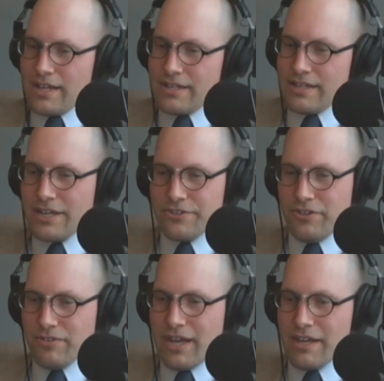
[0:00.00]
I don't
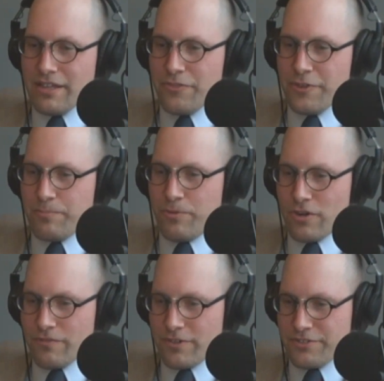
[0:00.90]
know. I think part
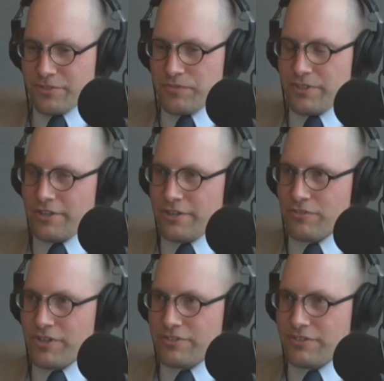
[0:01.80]
of it is that we've got an
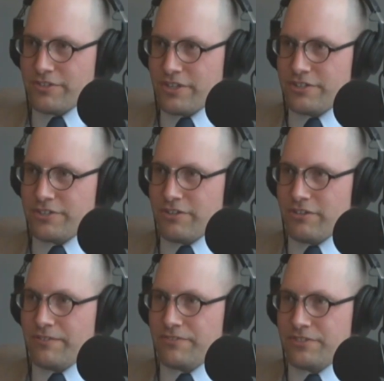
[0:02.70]
increasingly sedentary
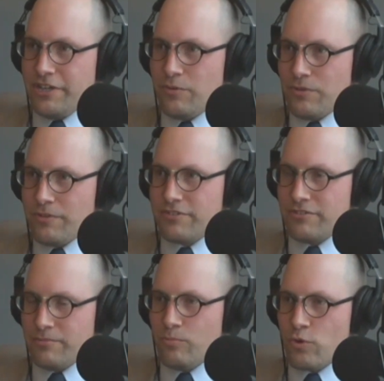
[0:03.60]
lifestyle where there's
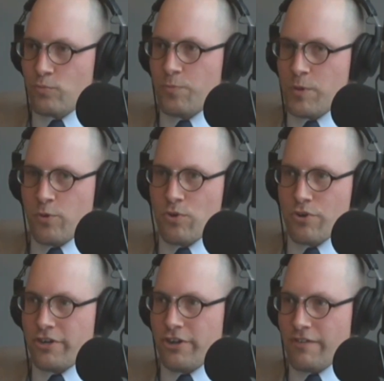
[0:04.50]
more and more people
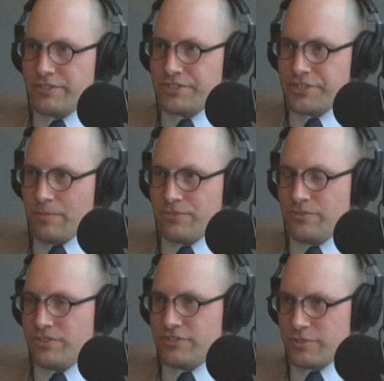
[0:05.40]
working in office jobs
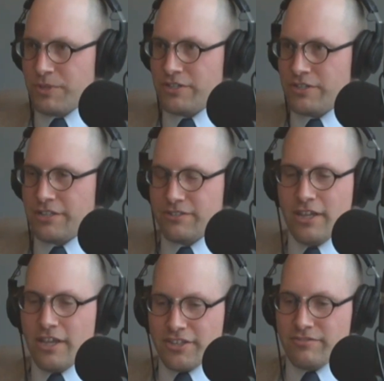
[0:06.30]
and just spending, like,
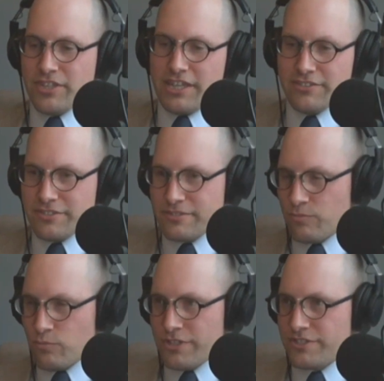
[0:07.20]
kids
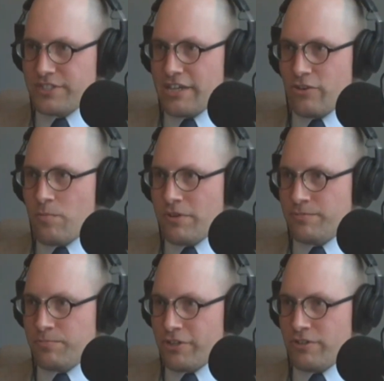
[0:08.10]
want to stay at home
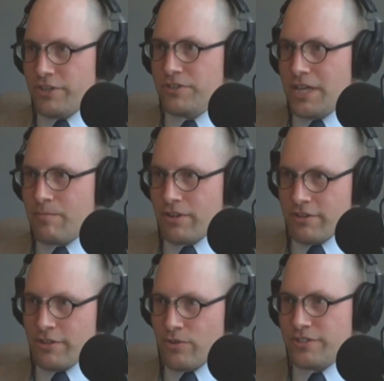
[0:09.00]
and play in a video game rather
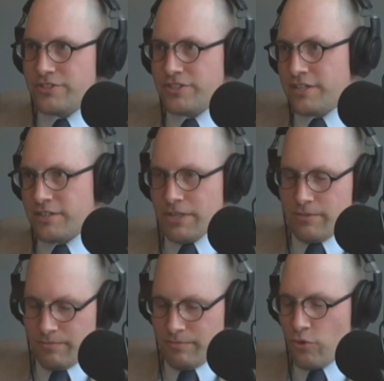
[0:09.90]
than go outside
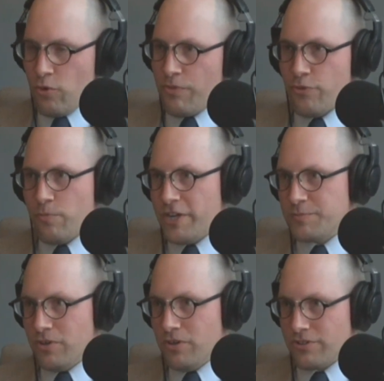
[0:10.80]
and throw a
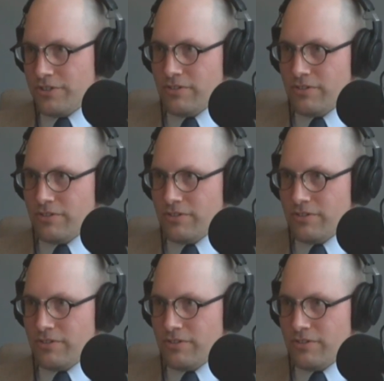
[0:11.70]
baseball. You know?